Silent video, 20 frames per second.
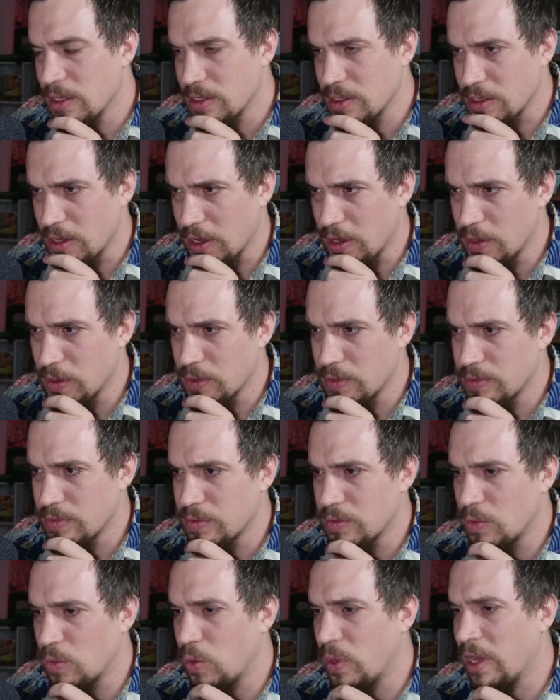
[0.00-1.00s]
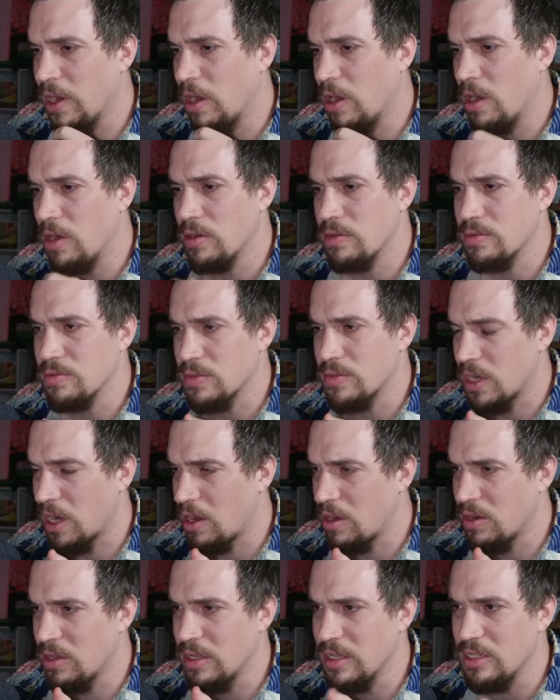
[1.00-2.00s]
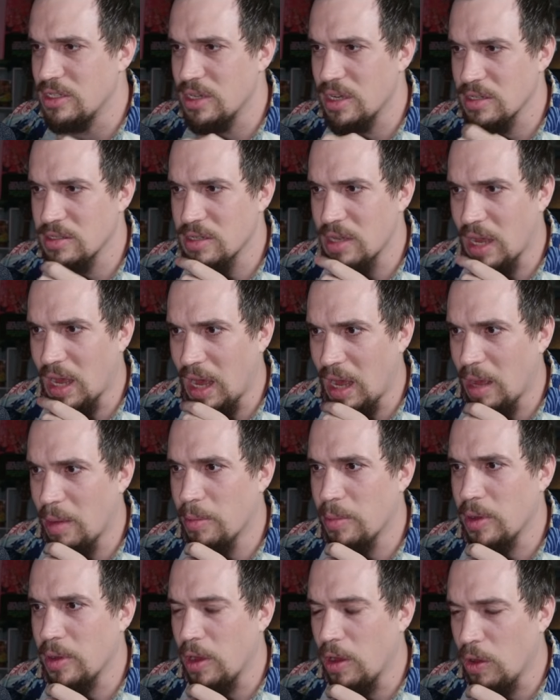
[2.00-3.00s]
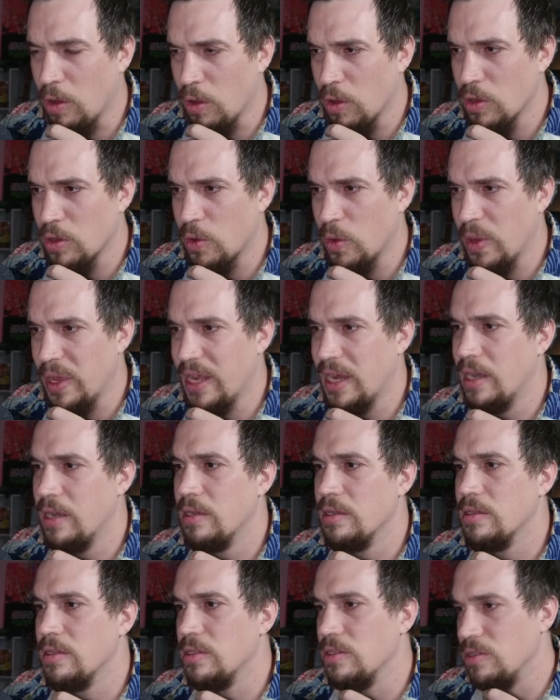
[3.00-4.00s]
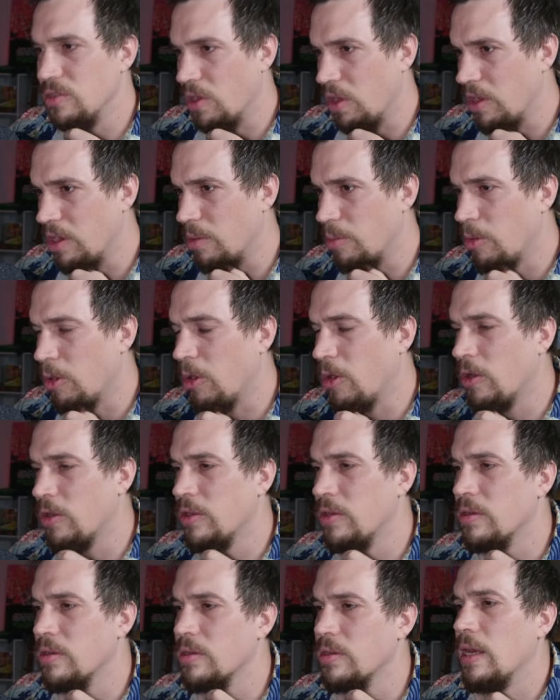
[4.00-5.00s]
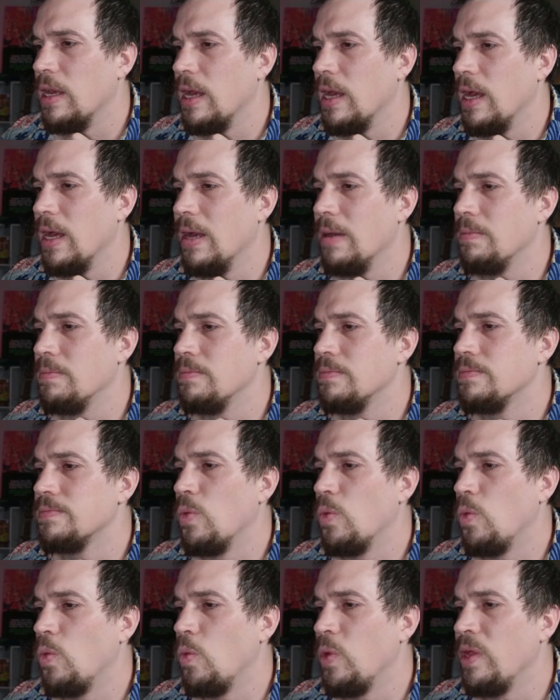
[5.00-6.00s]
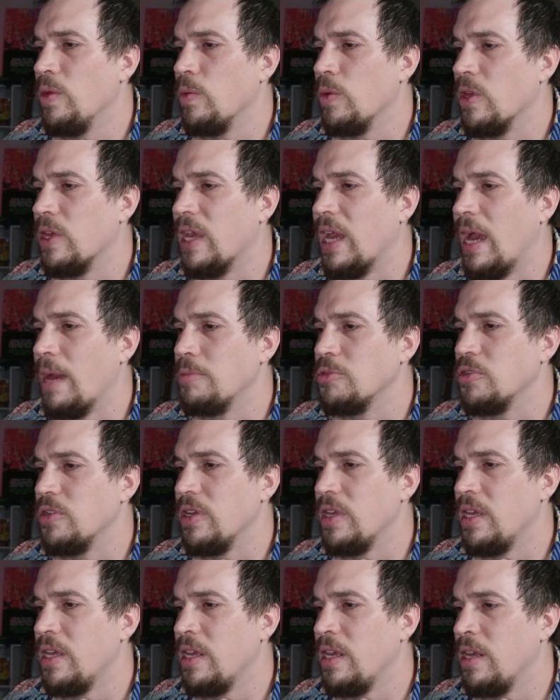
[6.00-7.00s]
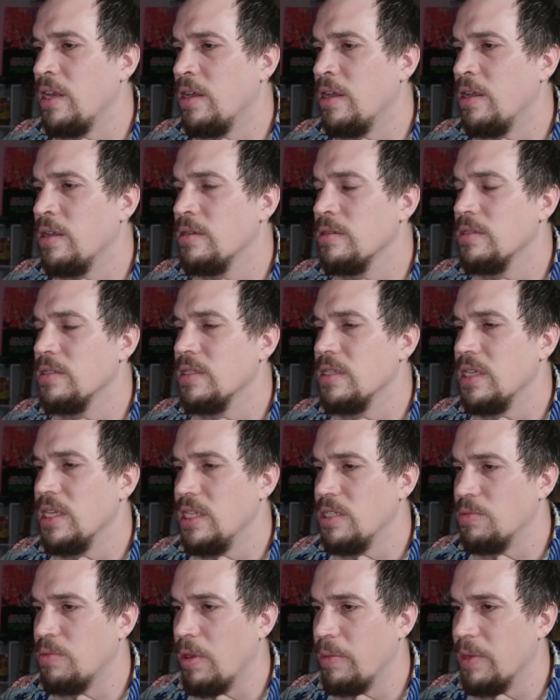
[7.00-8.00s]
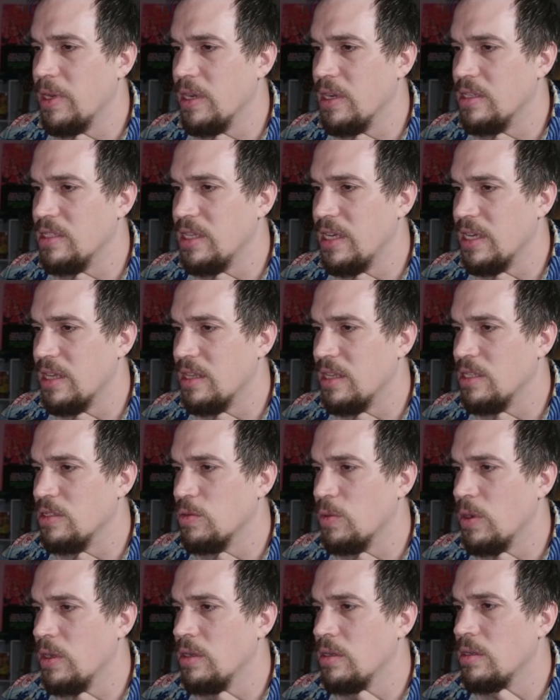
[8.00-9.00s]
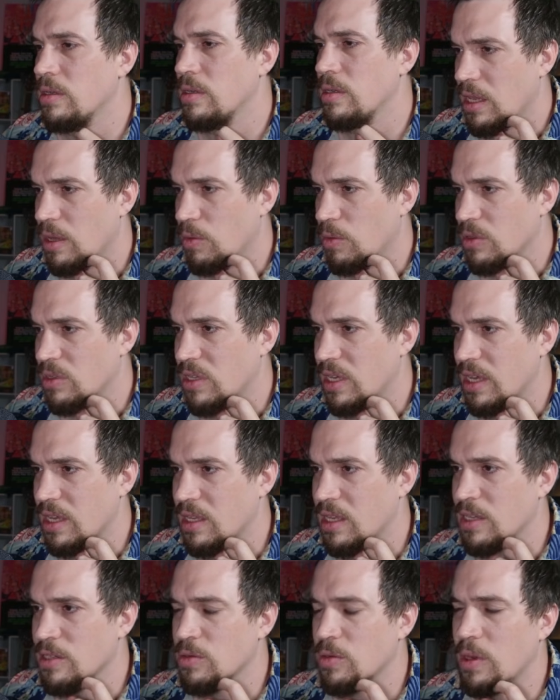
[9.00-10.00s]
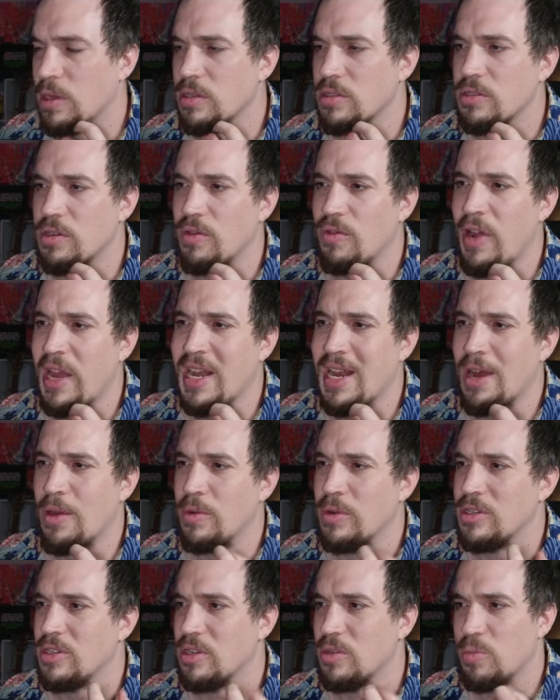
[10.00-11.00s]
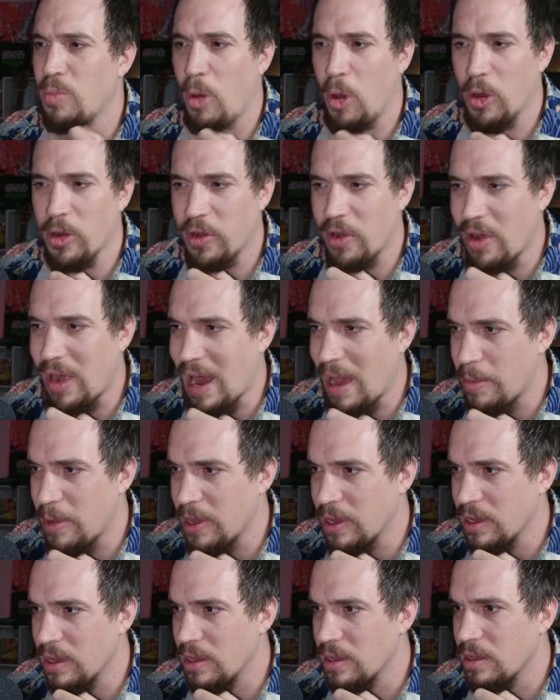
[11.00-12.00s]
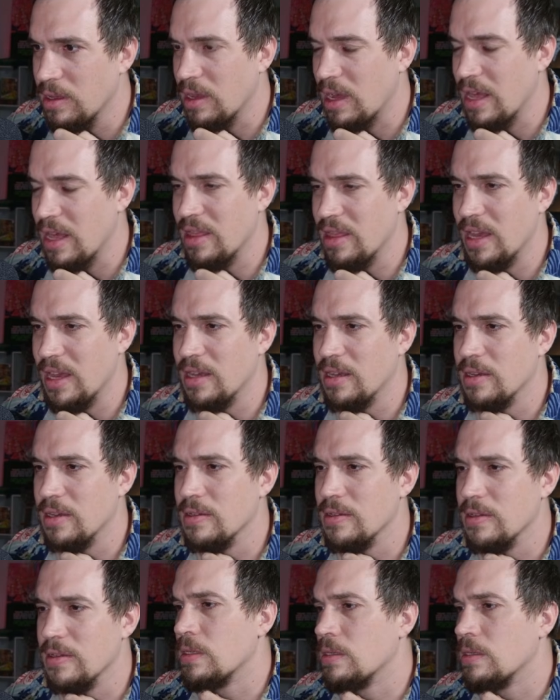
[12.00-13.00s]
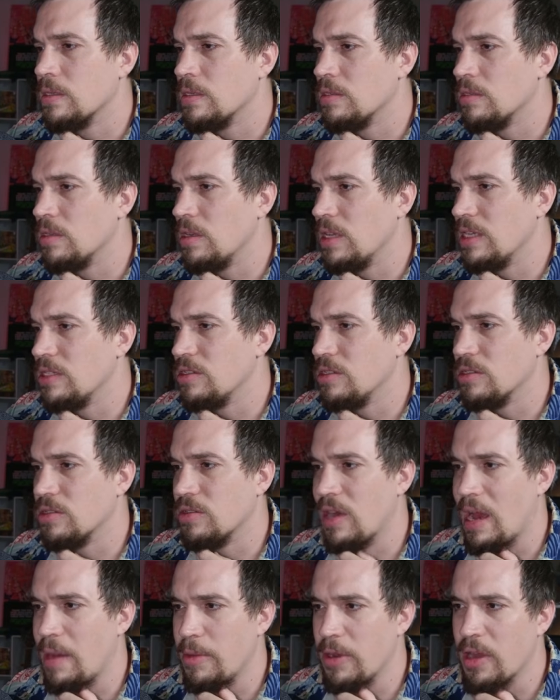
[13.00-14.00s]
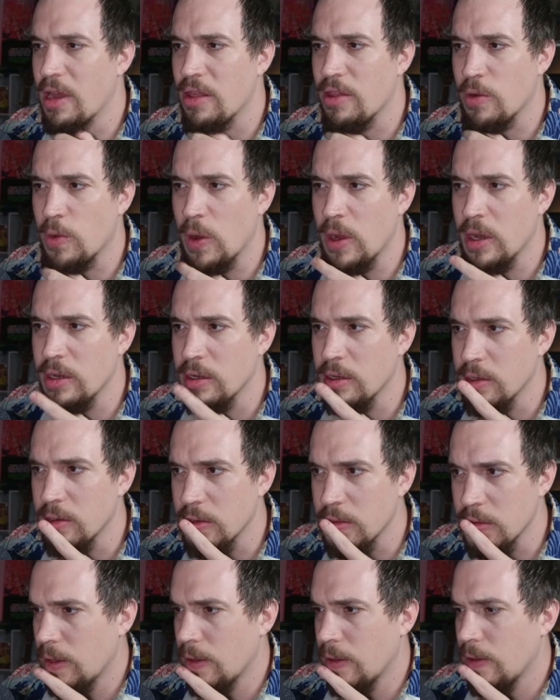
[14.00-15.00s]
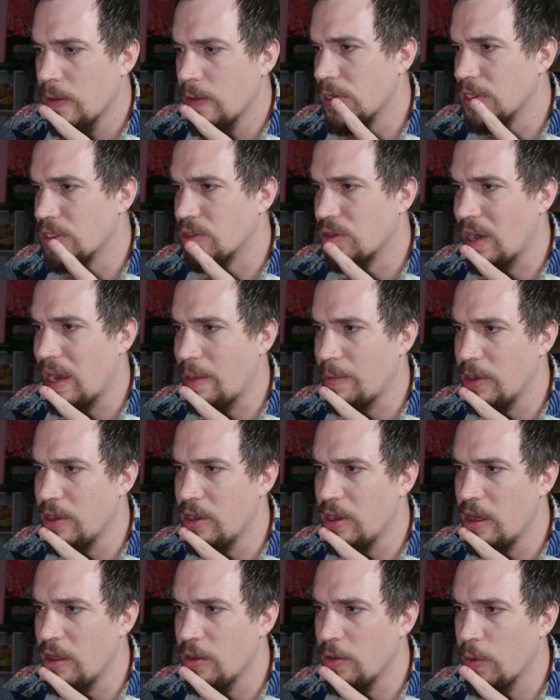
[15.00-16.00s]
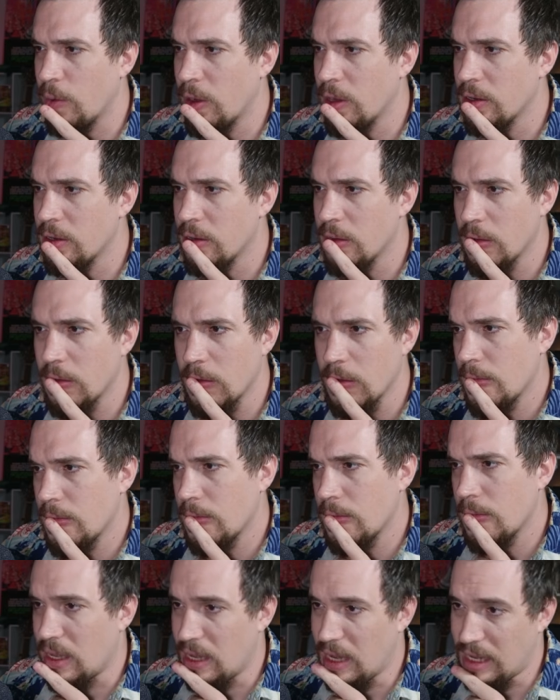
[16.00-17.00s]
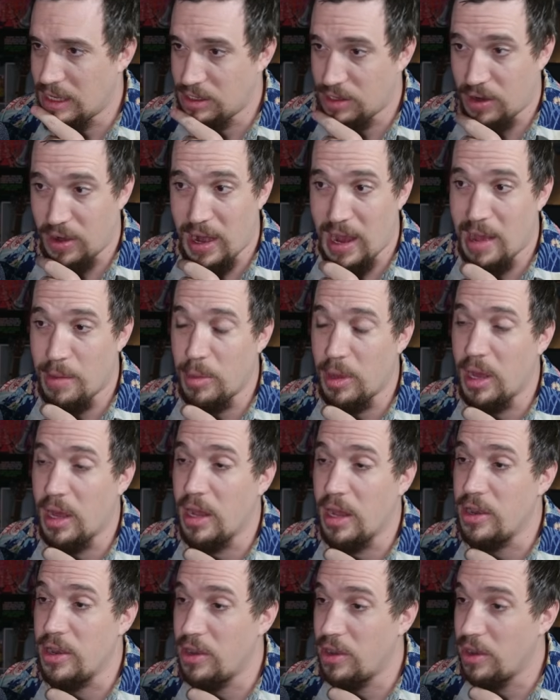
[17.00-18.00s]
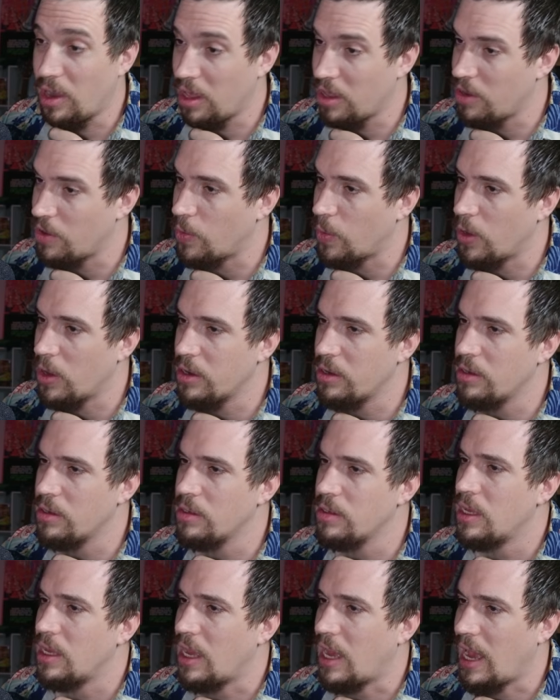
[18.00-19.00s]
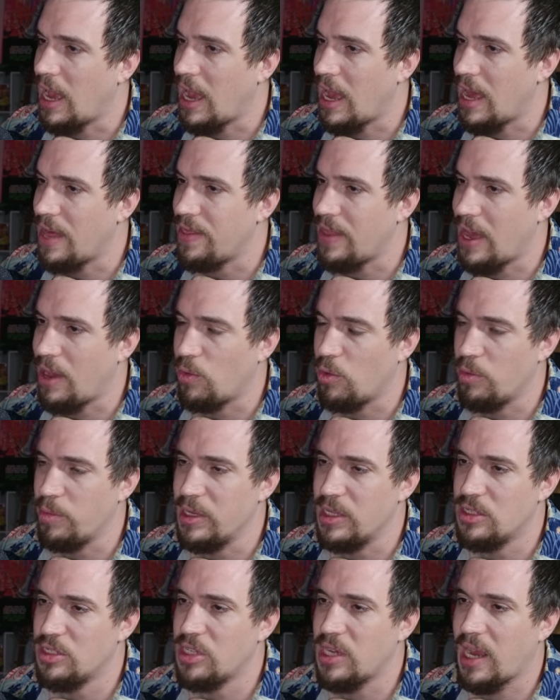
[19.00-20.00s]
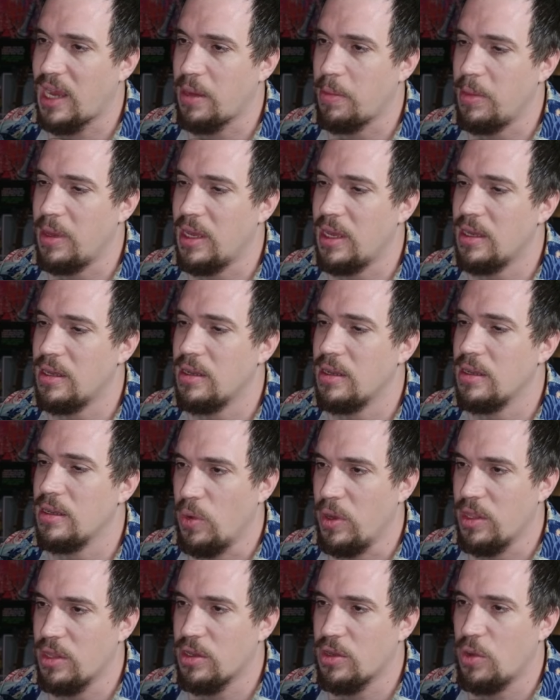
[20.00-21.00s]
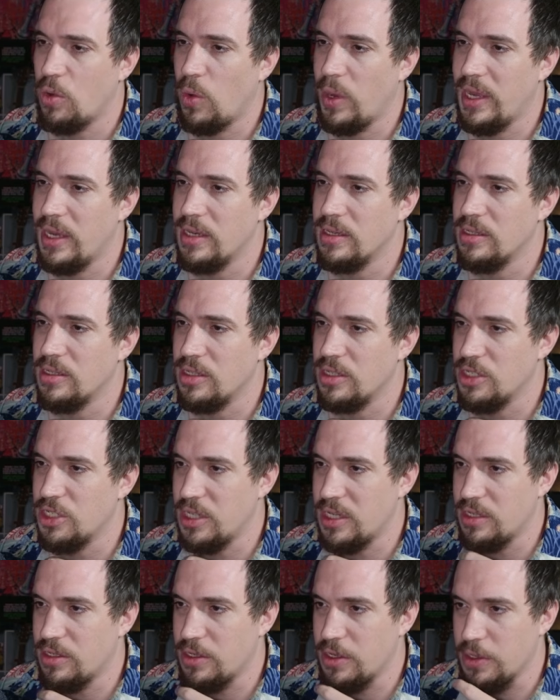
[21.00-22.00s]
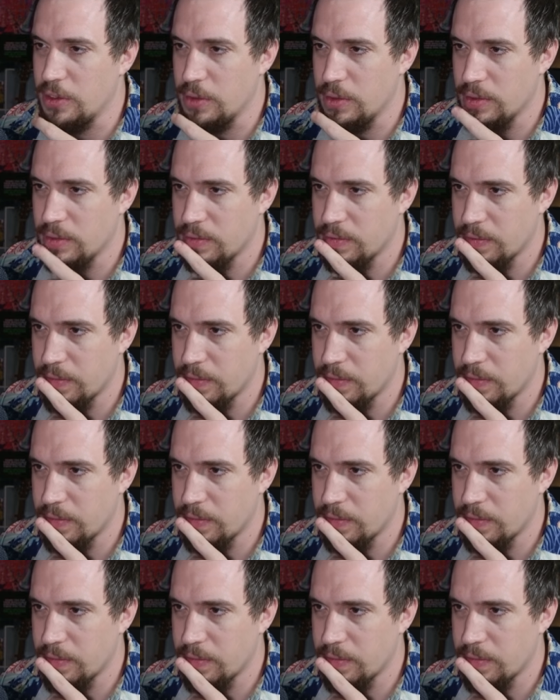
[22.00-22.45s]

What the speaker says: So we are currently just up a whole queen, down a pawn. We will capture here. He's probably going to take this one, and then we'll take this one. So right now we're just pawn grabbing, I think. So let's just grab another one. Let's grab another one. Let's grab another one. And that will be checkmate with queen to g2.